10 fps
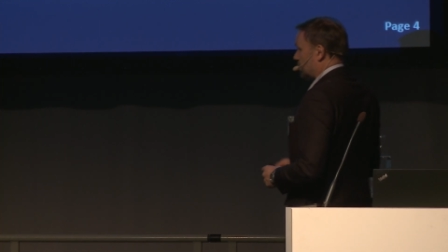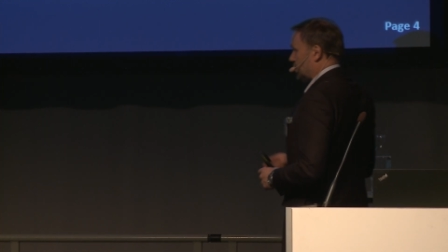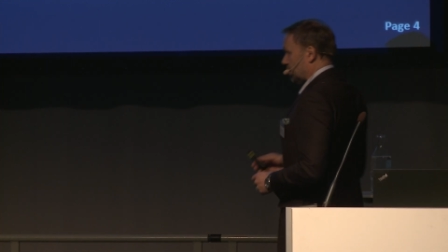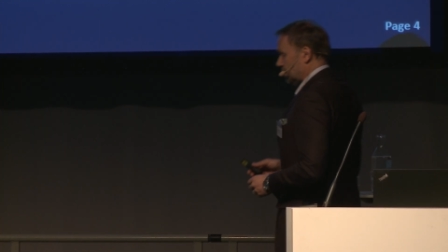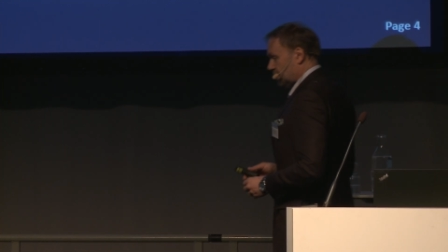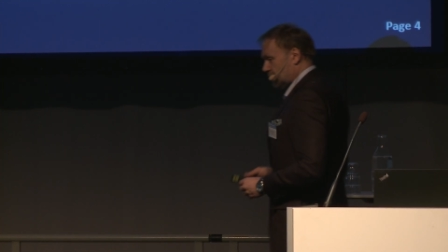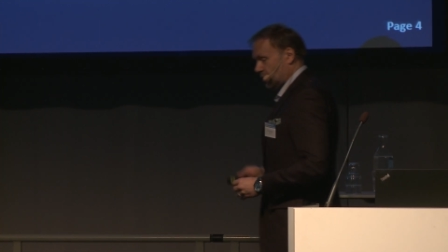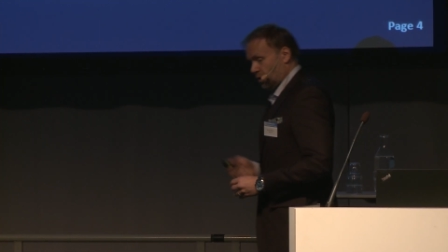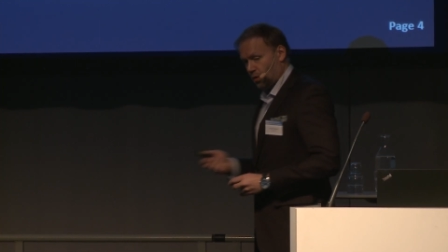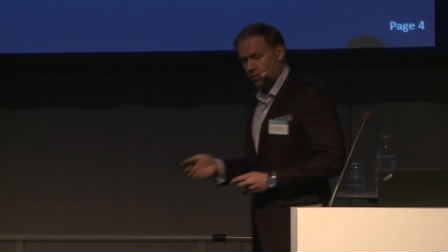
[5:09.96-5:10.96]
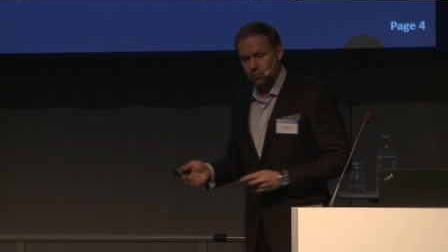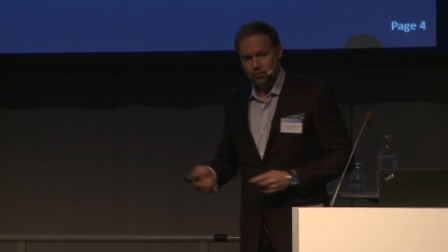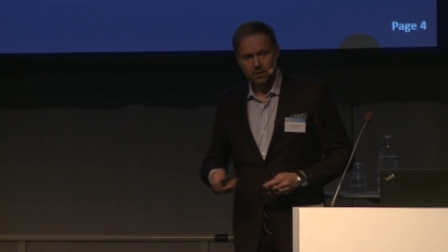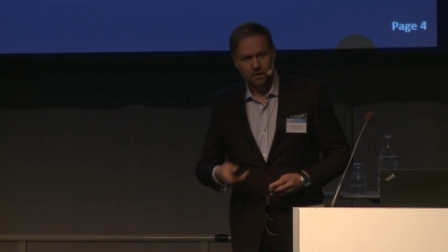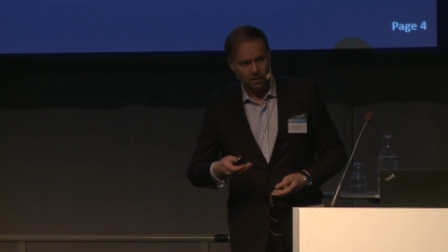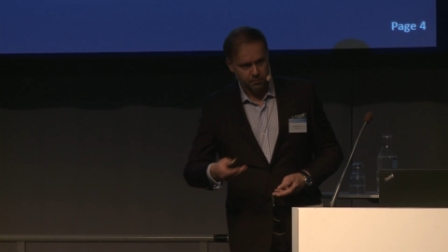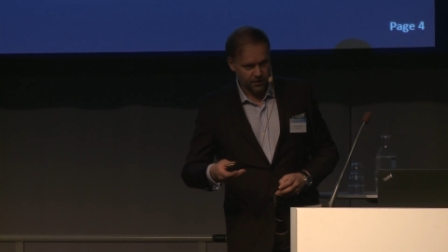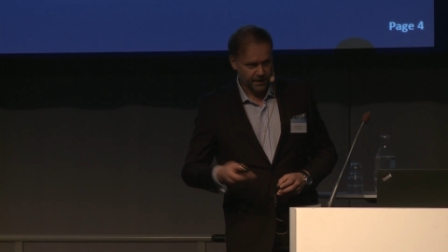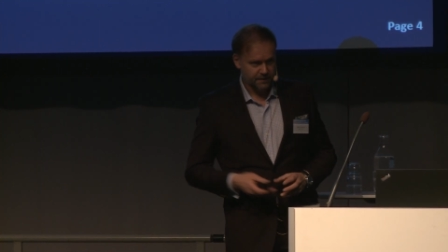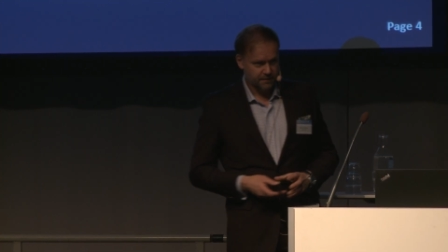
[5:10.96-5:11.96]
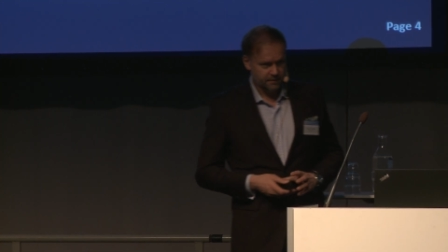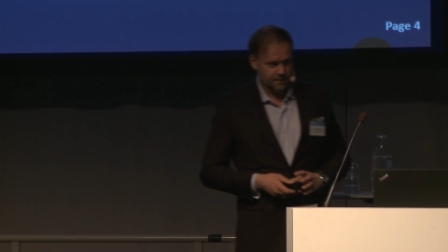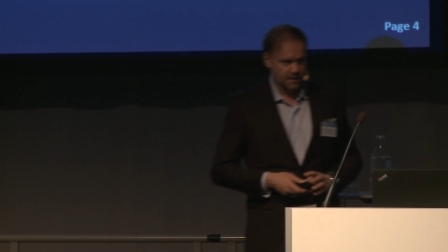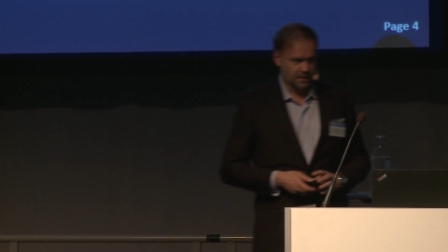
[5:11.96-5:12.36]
build, own, operate,